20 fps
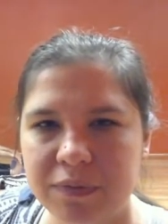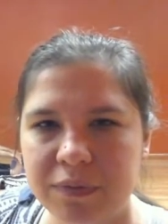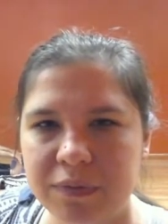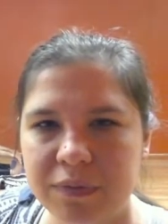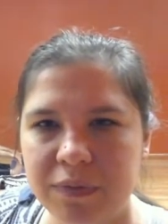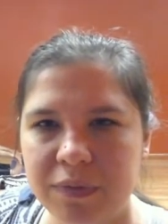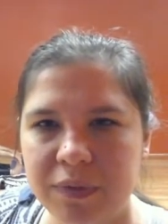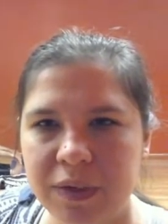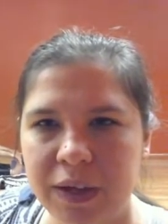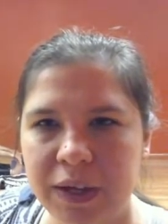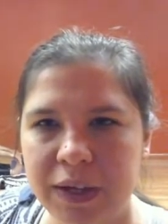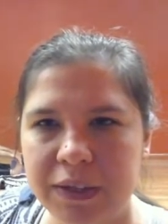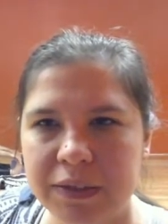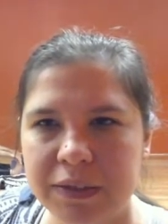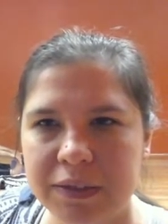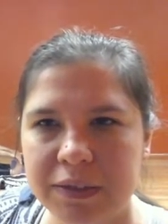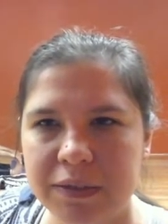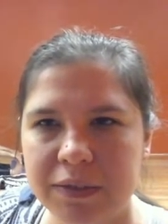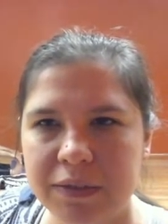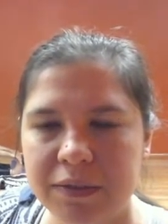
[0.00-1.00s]

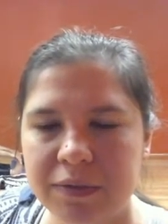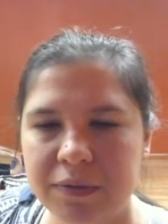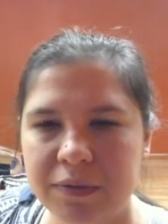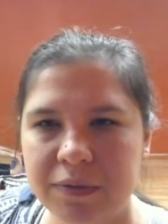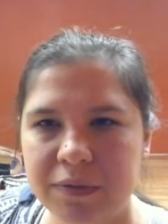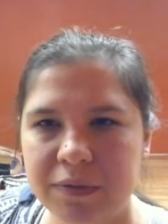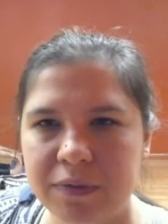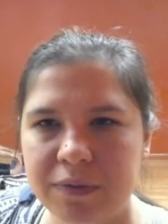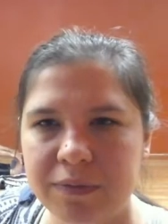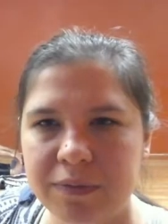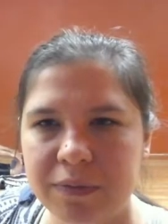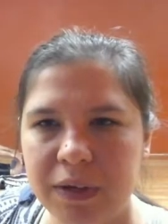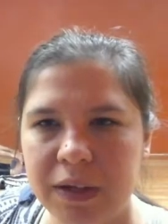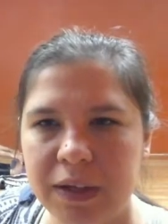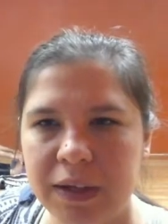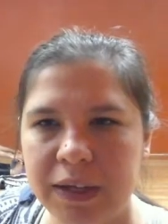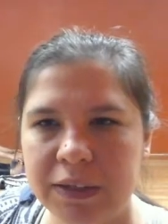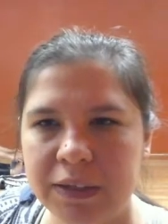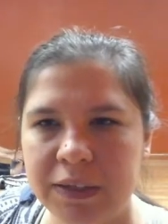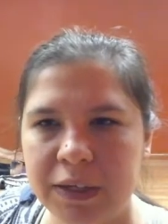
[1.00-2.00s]
Nice. I
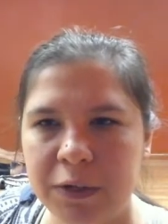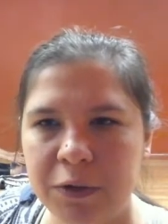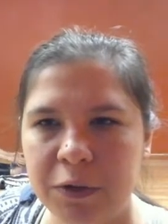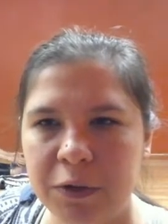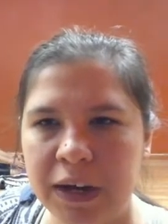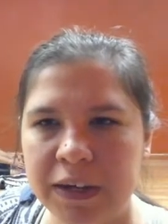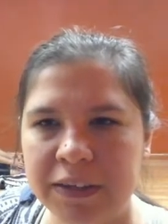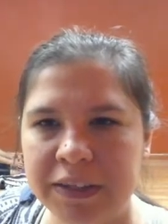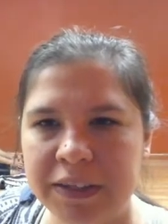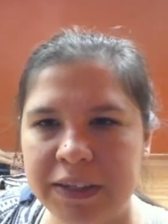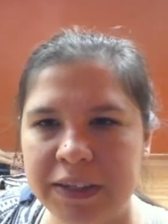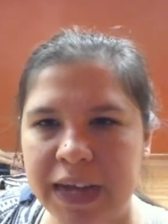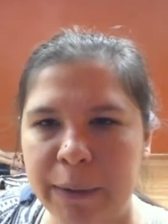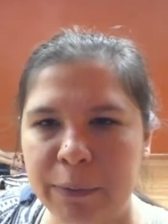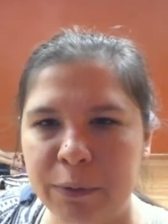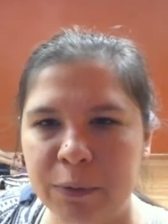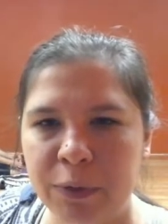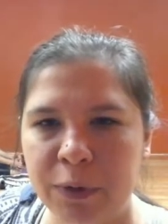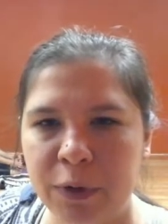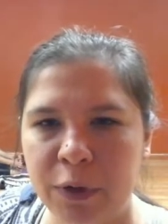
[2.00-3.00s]
like seeing you guys
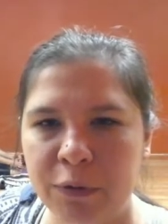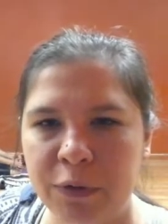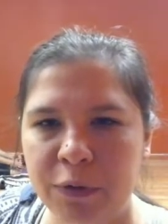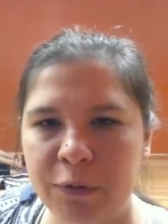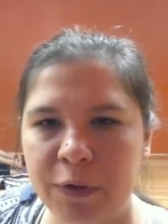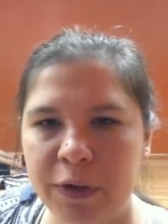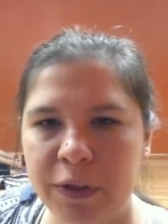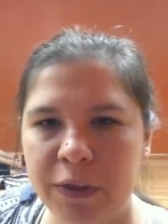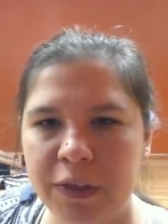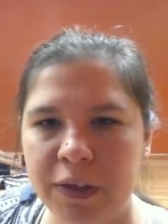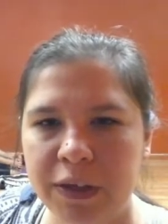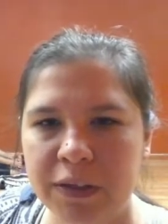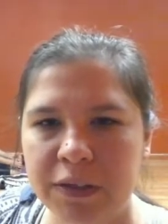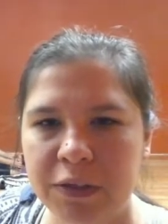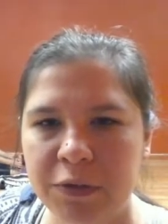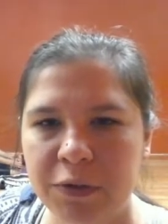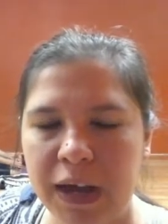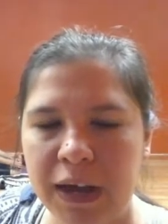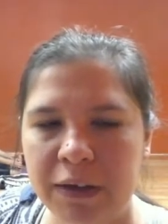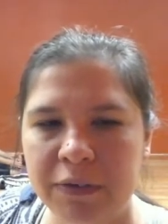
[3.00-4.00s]
adapt with all the fun things
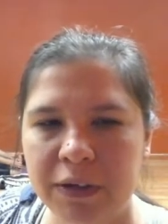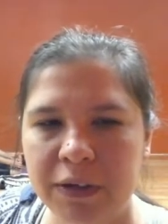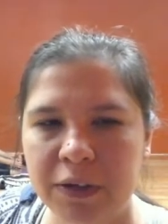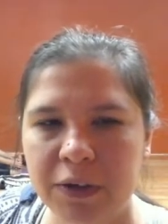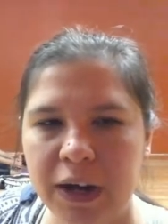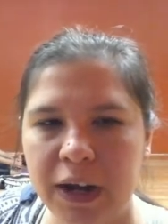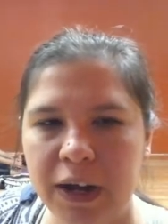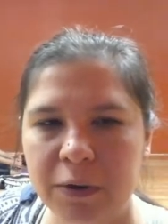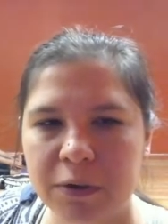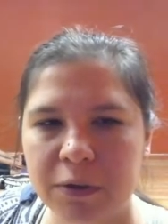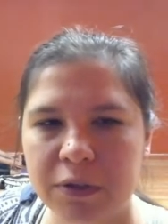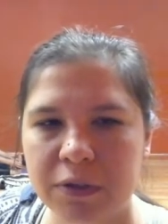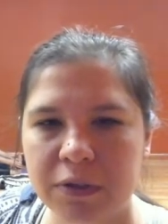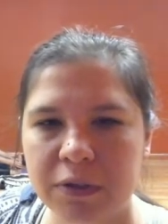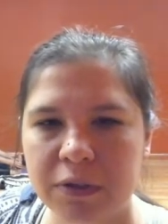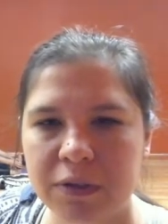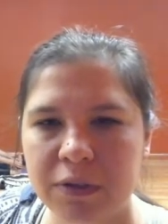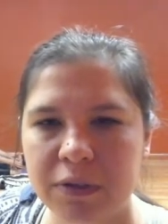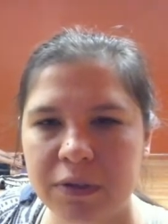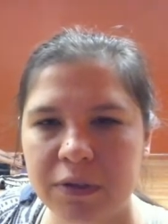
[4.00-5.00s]
you have in your house,
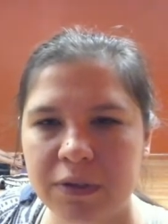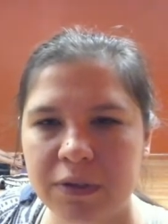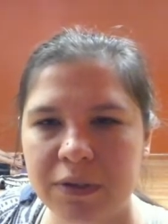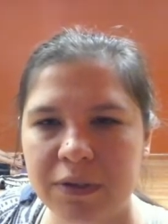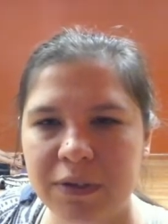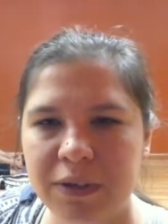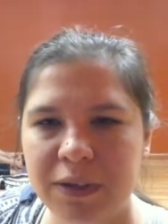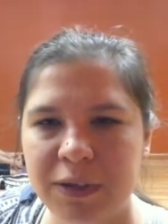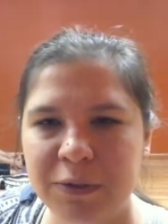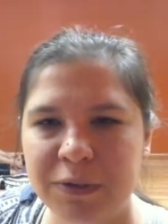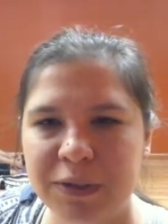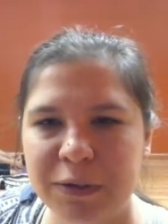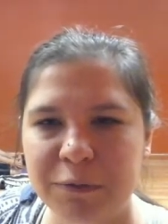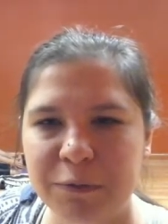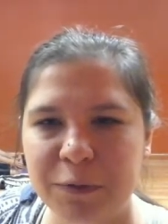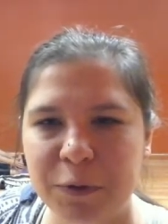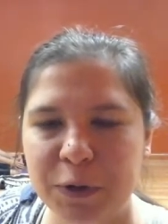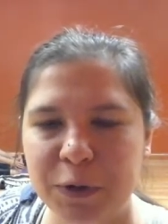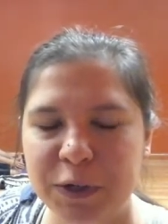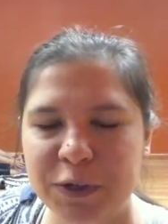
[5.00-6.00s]
using
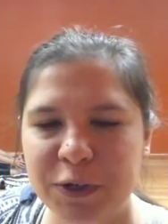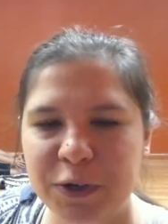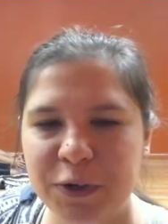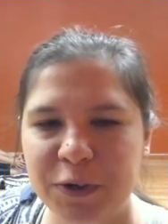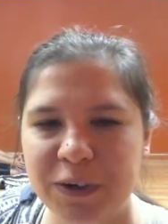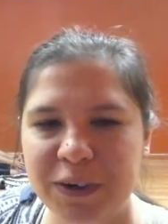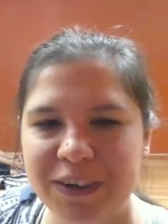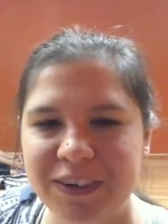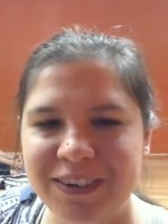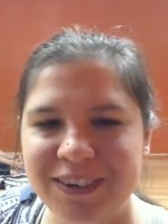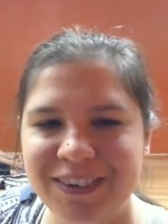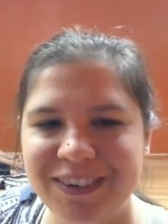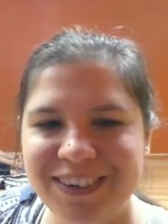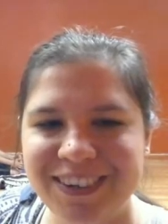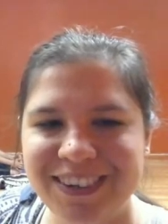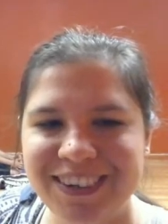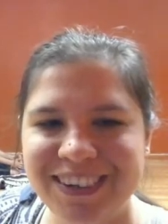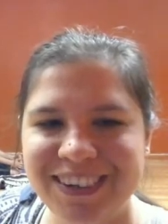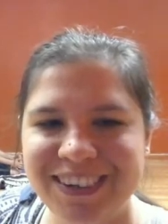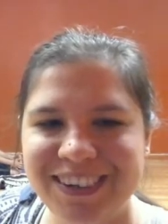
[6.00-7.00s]
furniture and
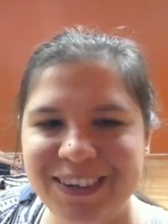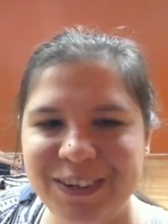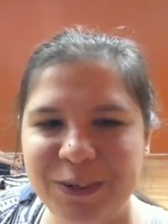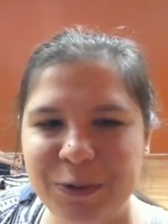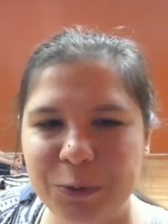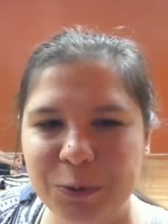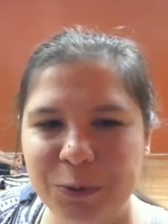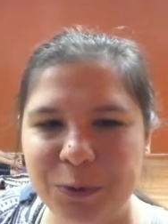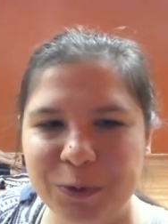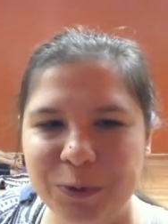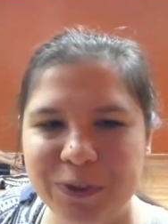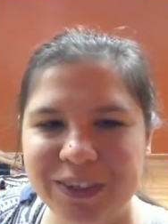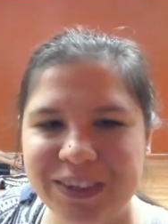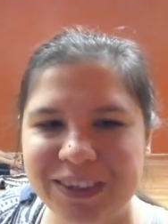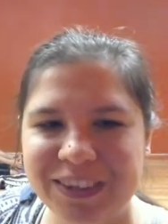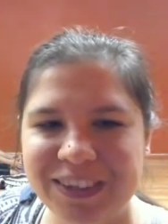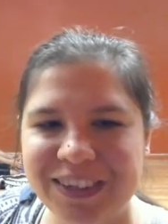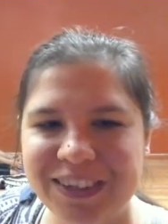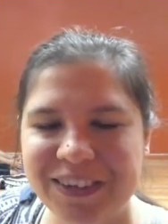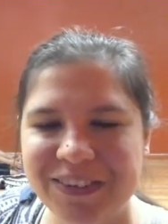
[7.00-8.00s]
tools and
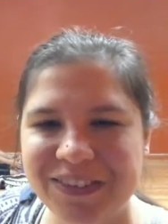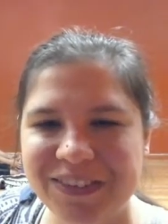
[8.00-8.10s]
stuff.